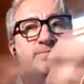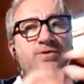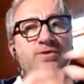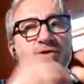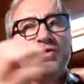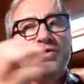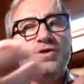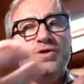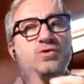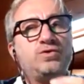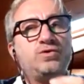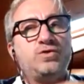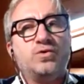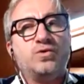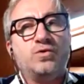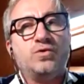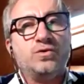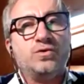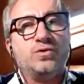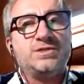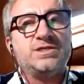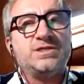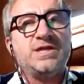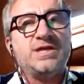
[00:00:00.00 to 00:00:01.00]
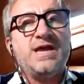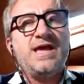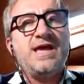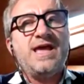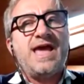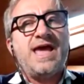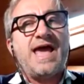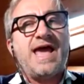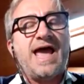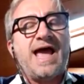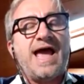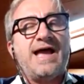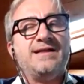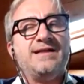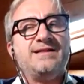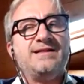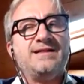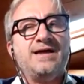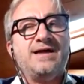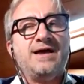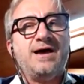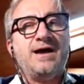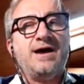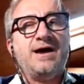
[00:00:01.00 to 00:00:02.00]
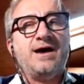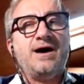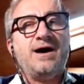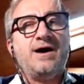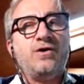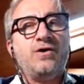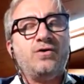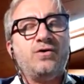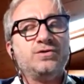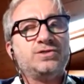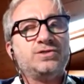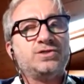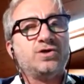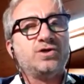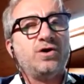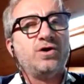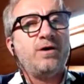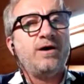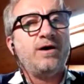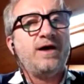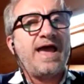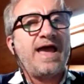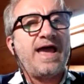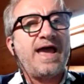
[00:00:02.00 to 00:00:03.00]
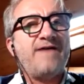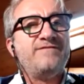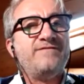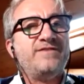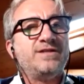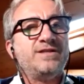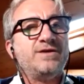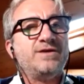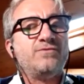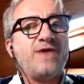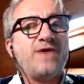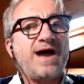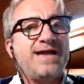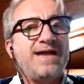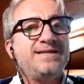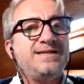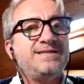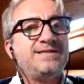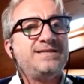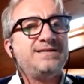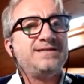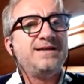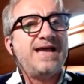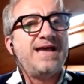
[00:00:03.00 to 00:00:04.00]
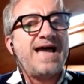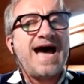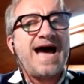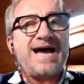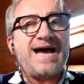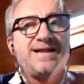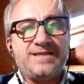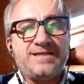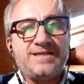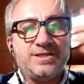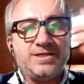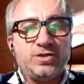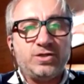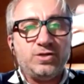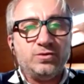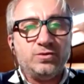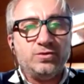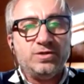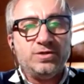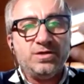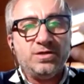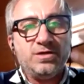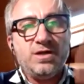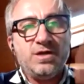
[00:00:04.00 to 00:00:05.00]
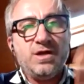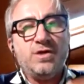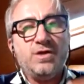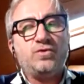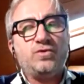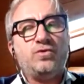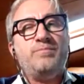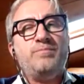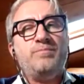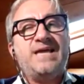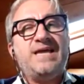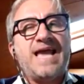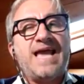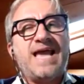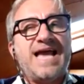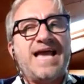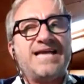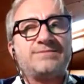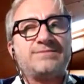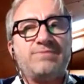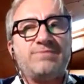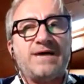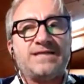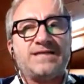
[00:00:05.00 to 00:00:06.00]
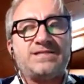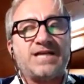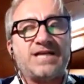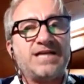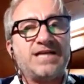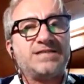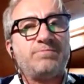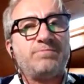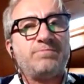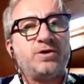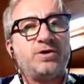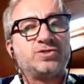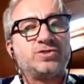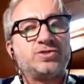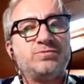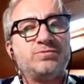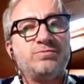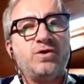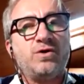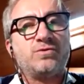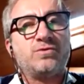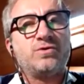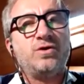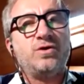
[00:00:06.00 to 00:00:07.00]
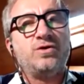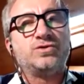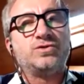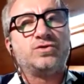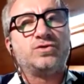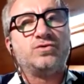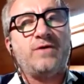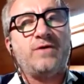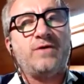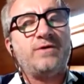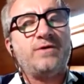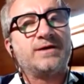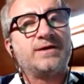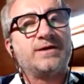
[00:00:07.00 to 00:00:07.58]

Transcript: new tools and also have the right attitude to be as much as possible close to our